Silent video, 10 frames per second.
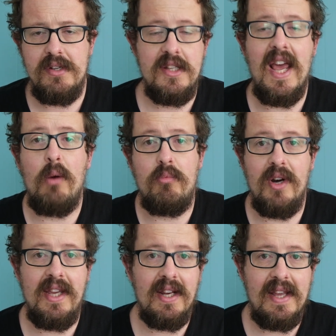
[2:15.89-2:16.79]
to help
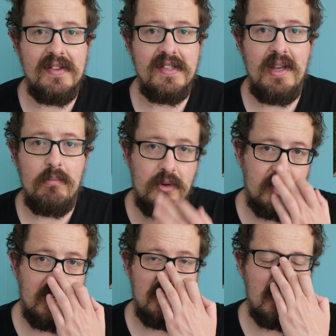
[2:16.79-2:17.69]
regulate the
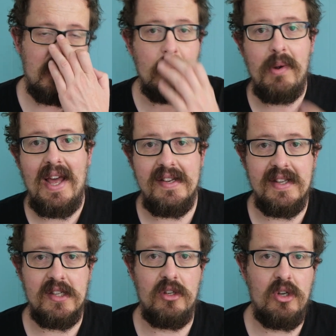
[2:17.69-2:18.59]
temperature so your plant
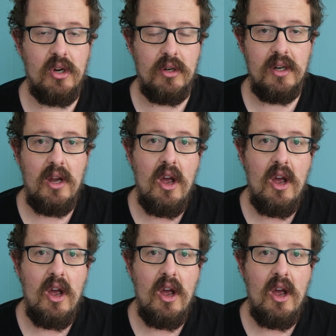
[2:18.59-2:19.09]
doesn't cook.